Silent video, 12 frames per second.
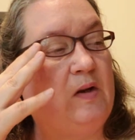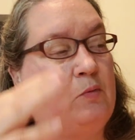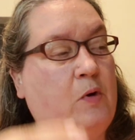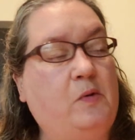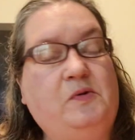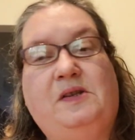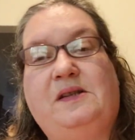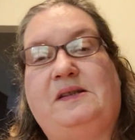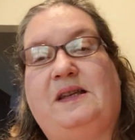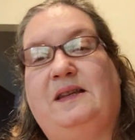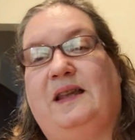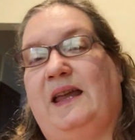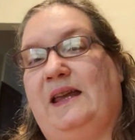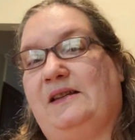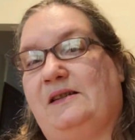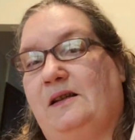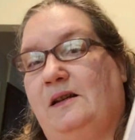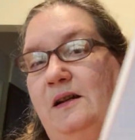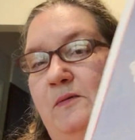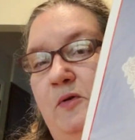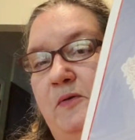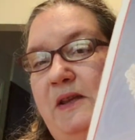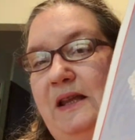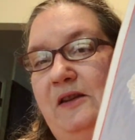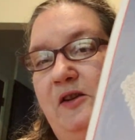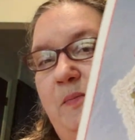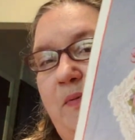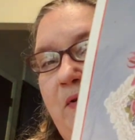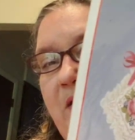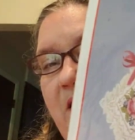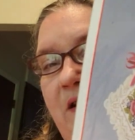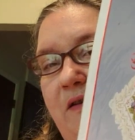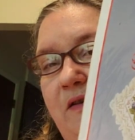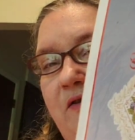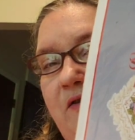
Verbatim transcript: roses and lace. Oh, won't that look pretty on the